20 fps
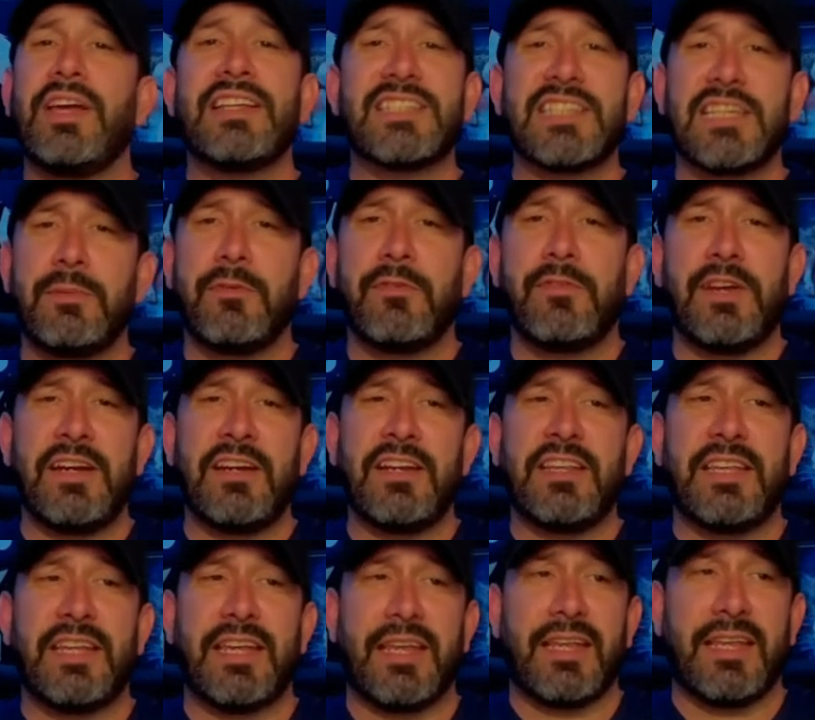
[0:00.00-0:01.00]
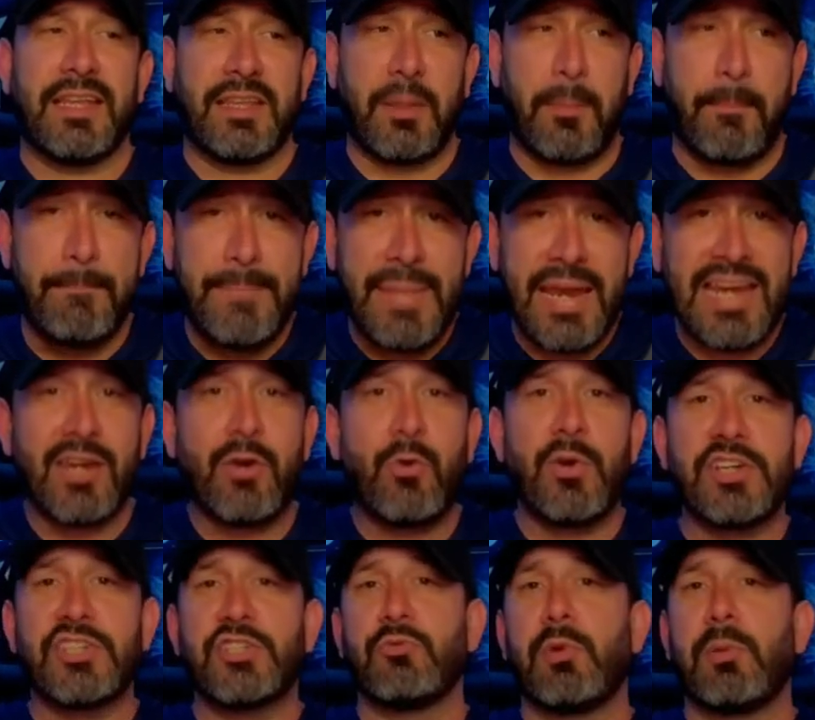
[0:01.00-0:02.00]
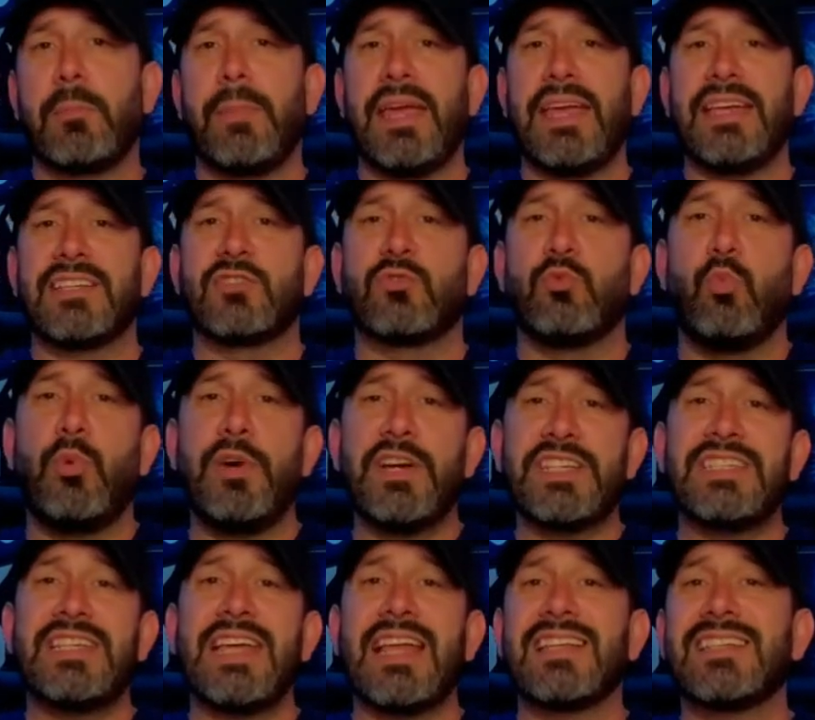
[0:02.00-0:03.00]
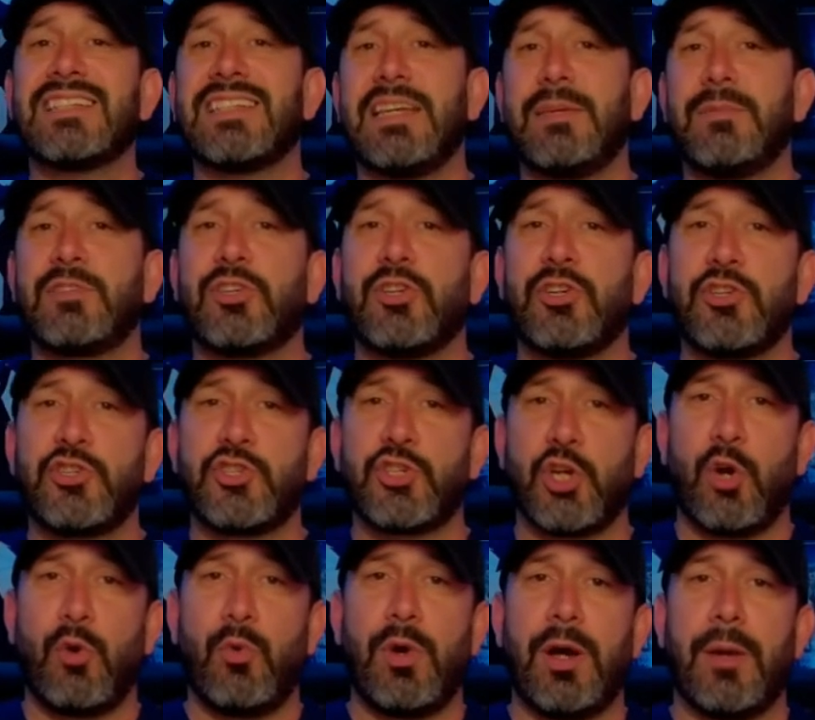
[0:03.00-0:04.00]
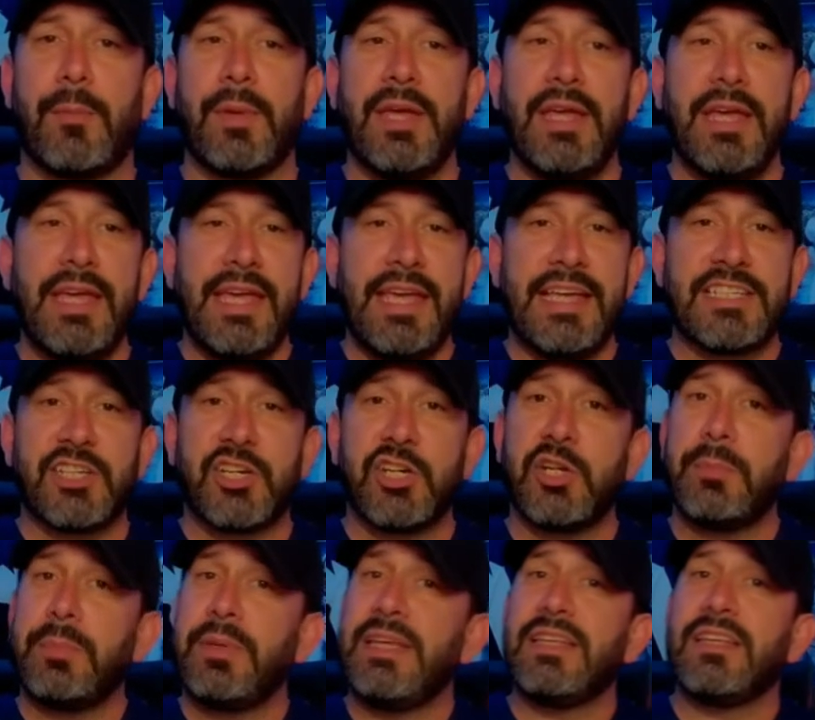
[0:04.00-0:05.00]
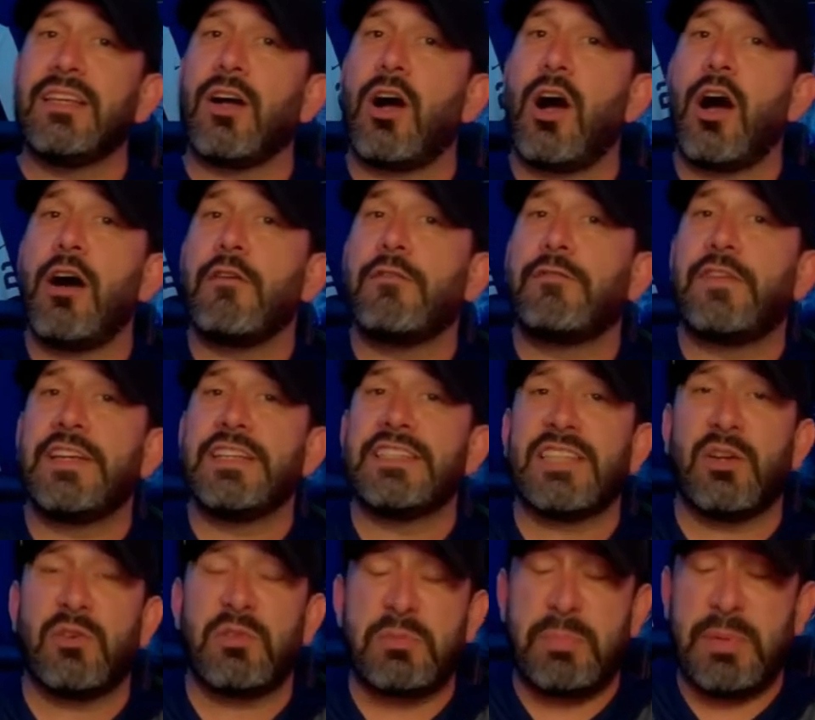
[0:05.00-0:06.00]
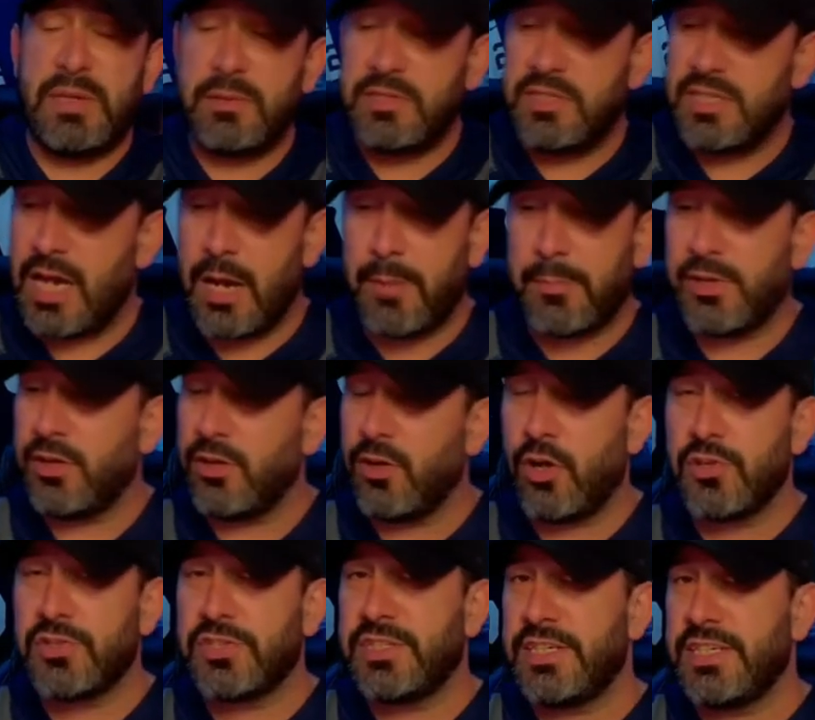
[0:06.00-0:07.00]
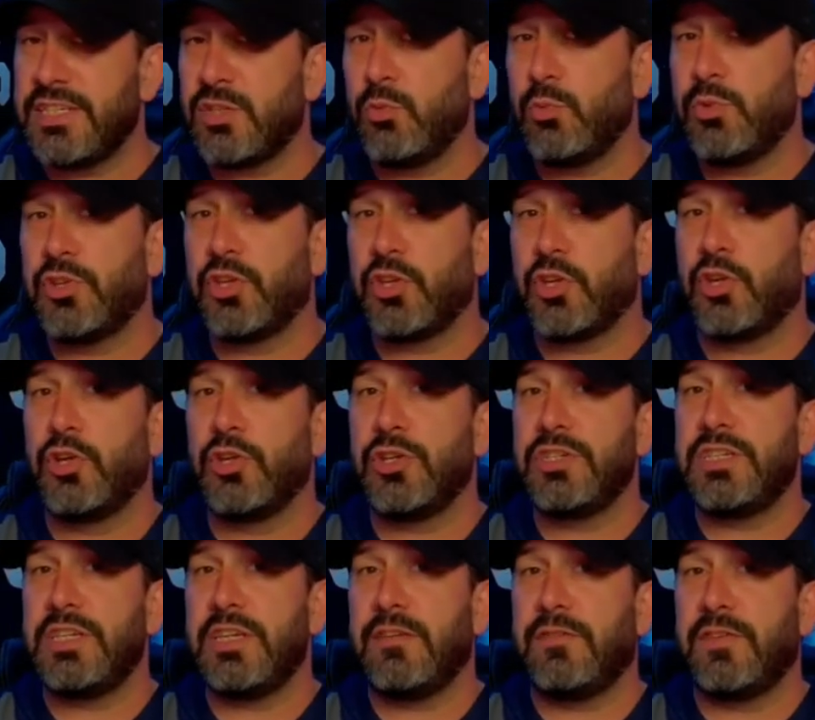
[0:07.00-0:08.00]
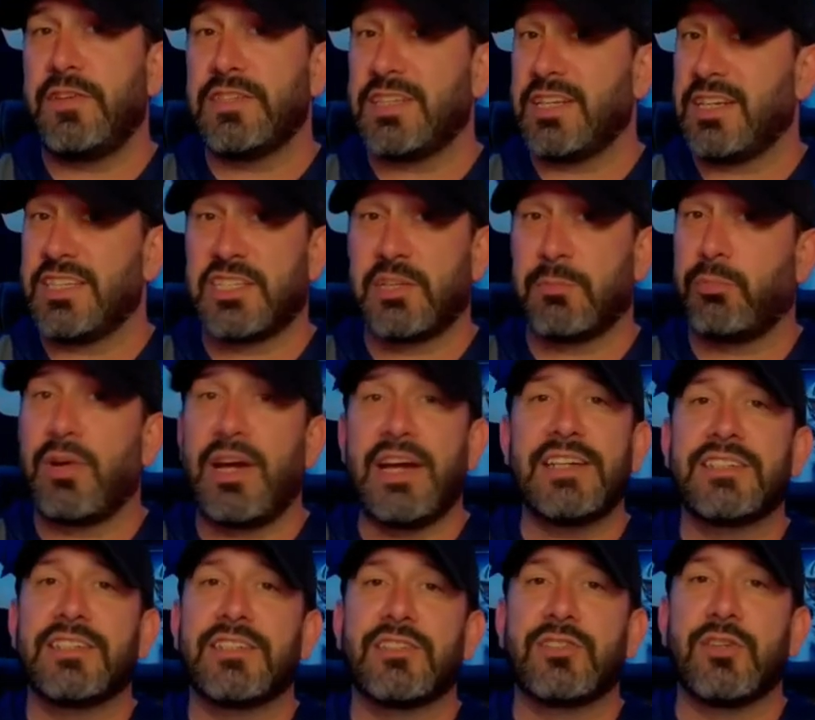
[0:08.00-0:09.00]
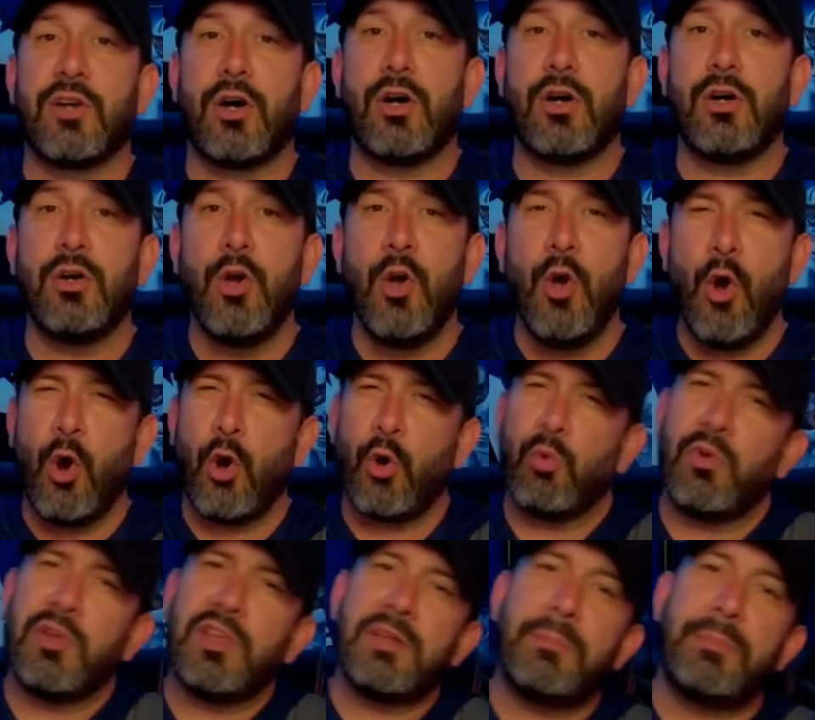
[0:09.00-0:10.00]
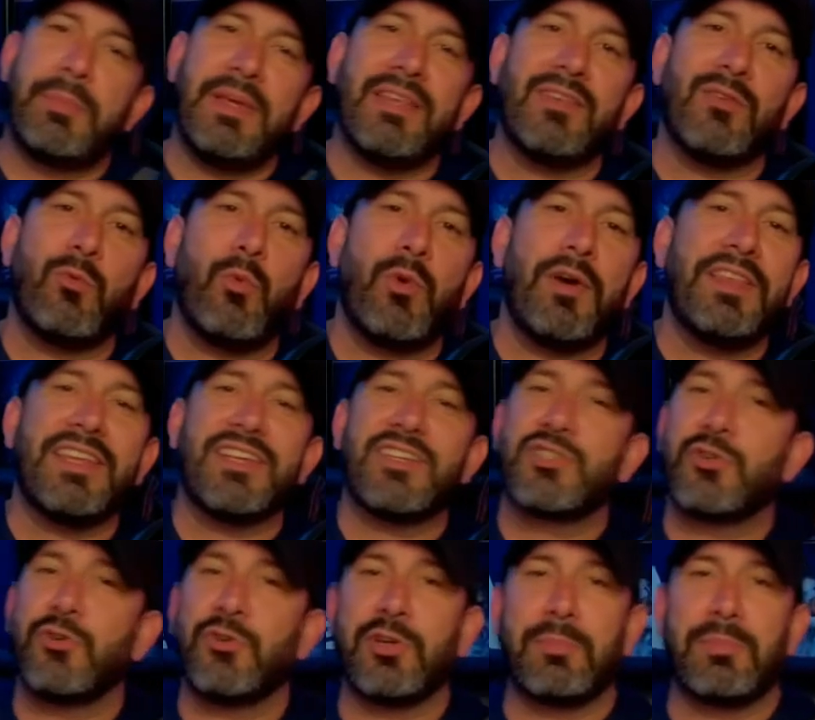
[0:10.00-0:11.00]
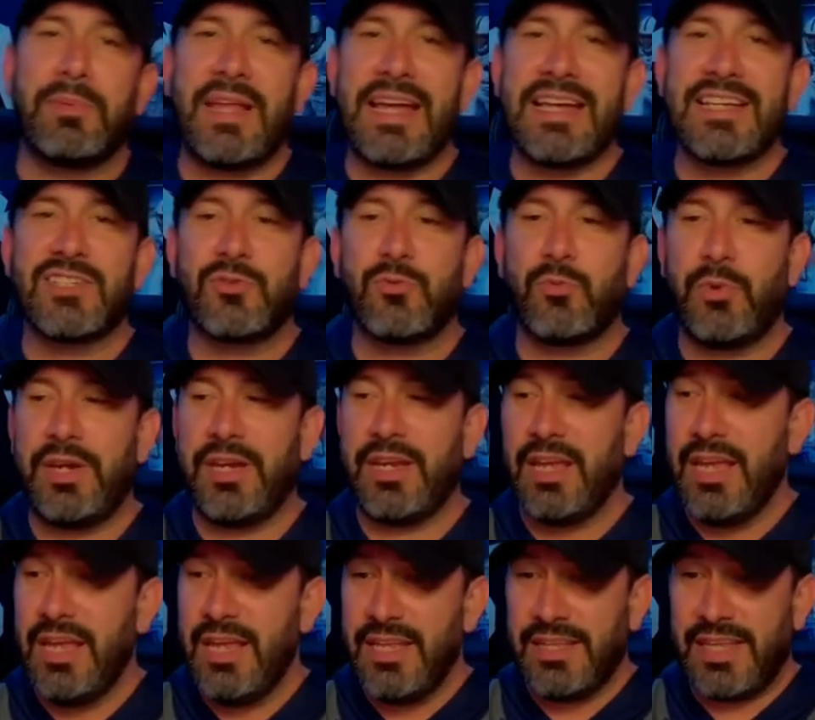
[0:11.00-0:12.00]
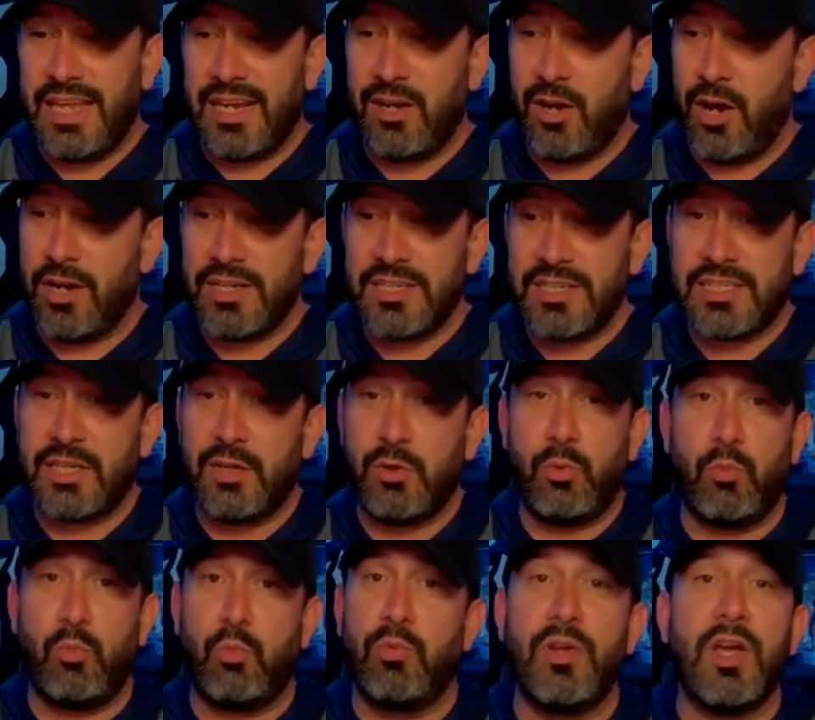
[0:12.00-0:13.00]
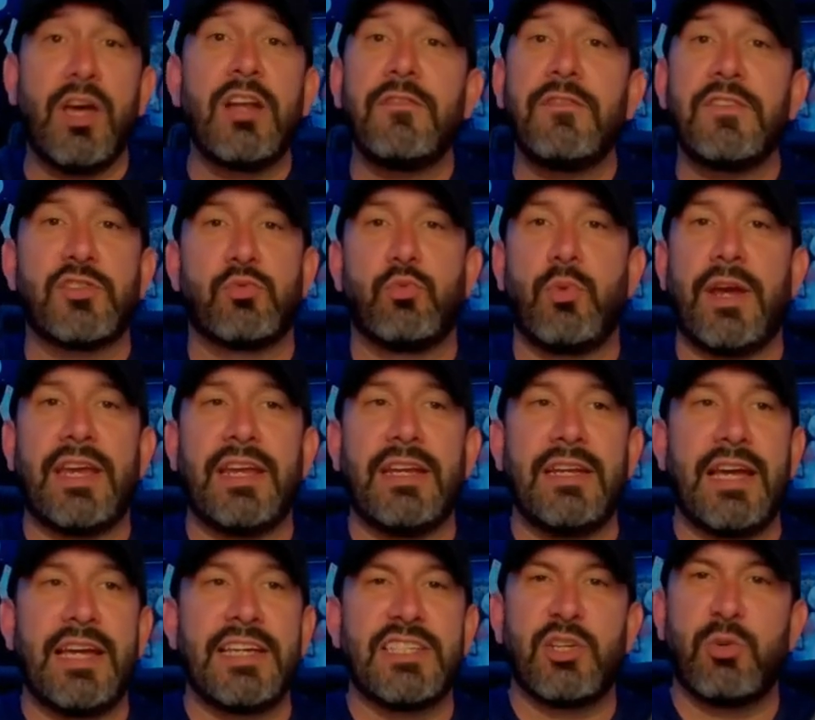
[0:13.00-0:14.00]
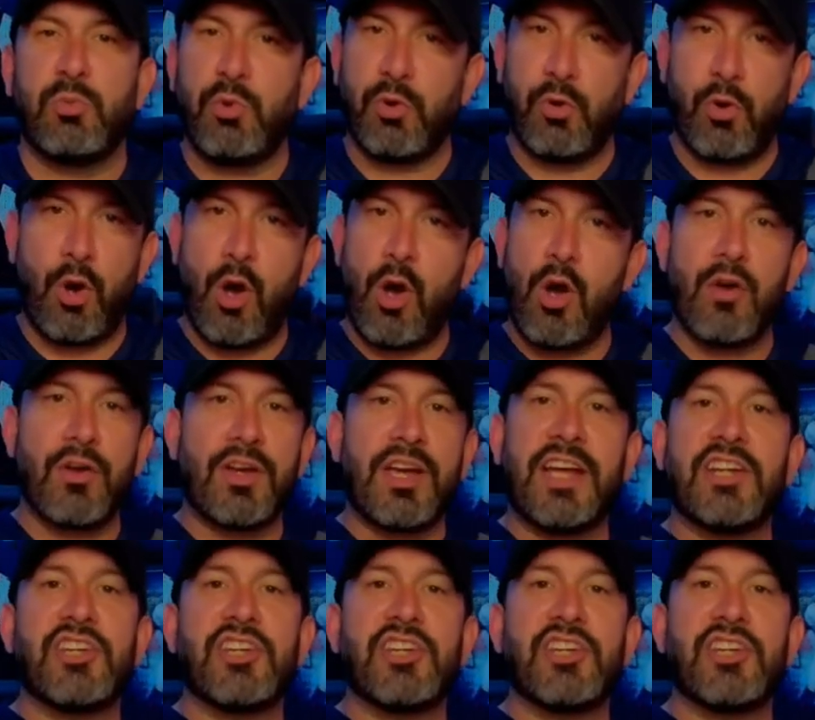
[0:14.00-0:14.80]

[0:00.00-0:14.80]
scheme of anything, the main question remains is which Dallas team is going to show up. Is it going to be the offense that has been dominant all season with the good defense that has surprised us all? Or will it be the one that showed up last week that honestly none of us recognized and we were all kind of